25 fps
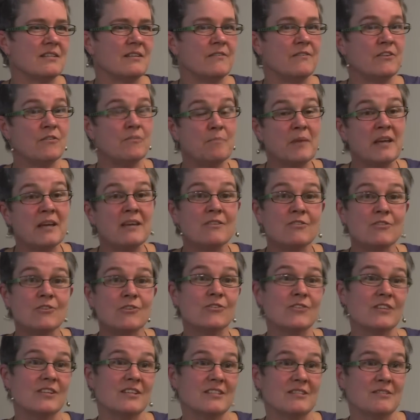If you've been
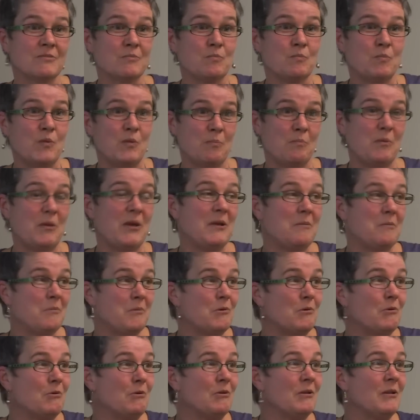through this with
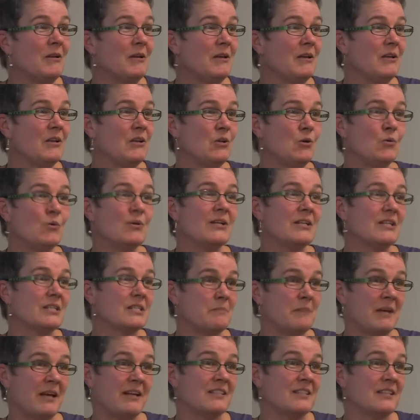people, you would
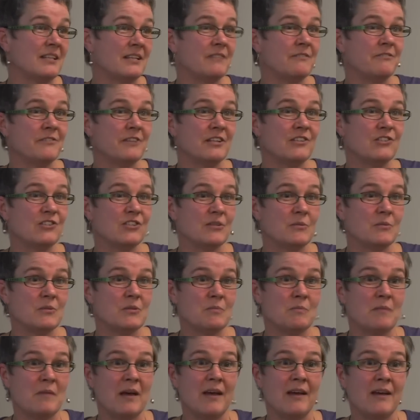expect any
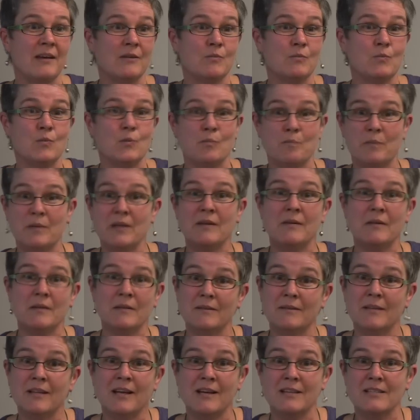friendships made would
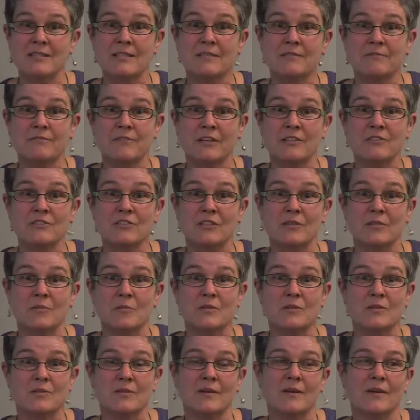be lasting
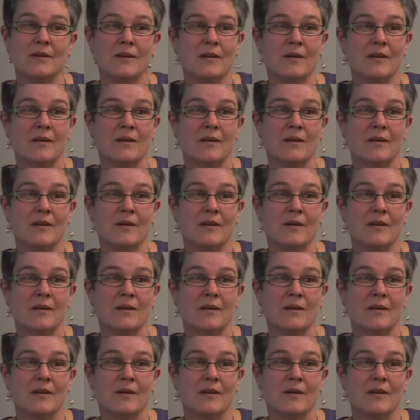friendships,